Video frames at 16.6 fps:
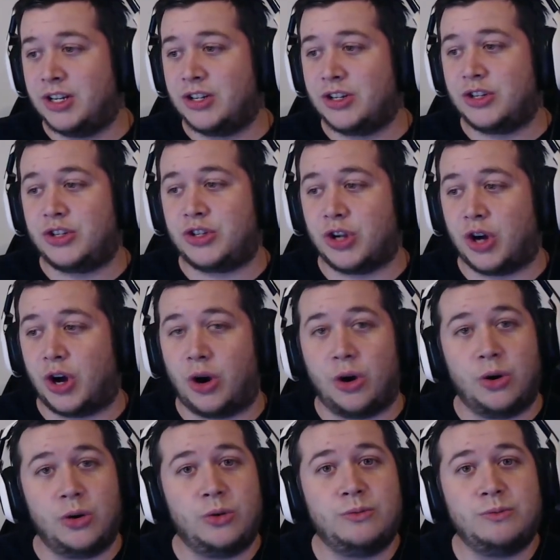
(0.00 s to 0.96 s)

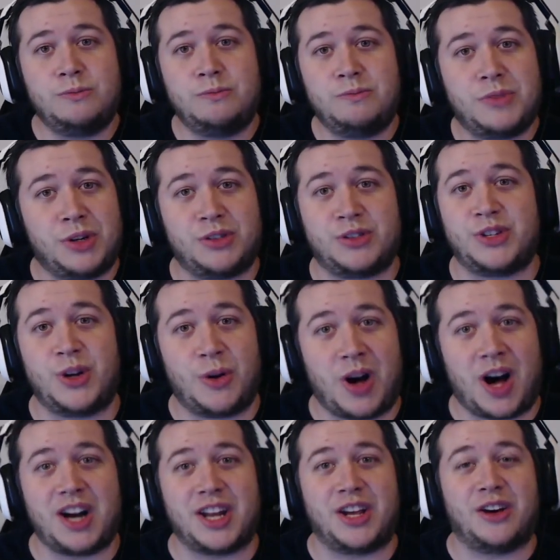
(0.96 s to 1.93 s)
So, there's no
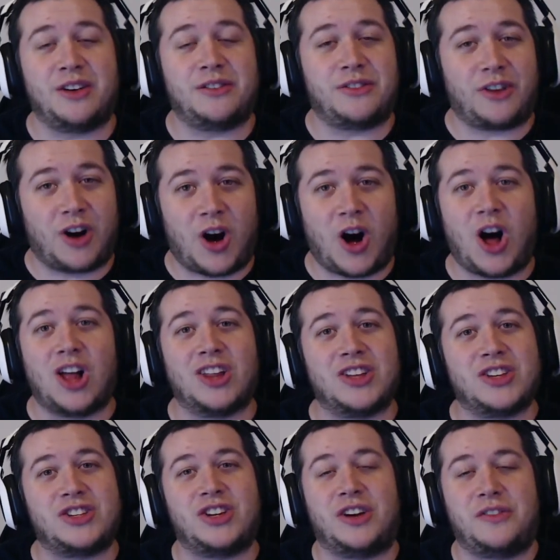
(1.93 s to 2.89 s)
audio for all the
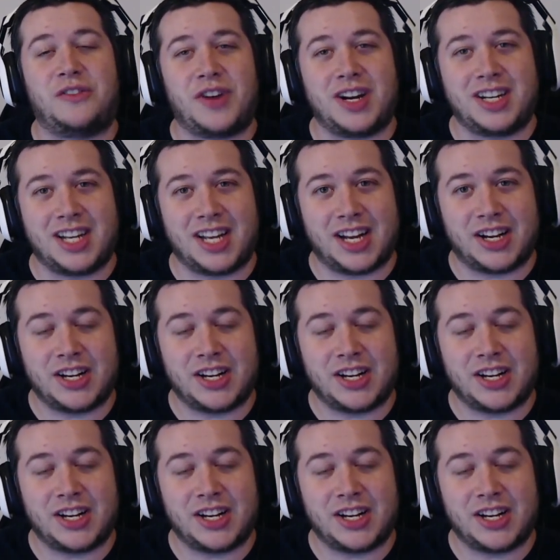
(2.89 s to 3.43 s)
stuff I did.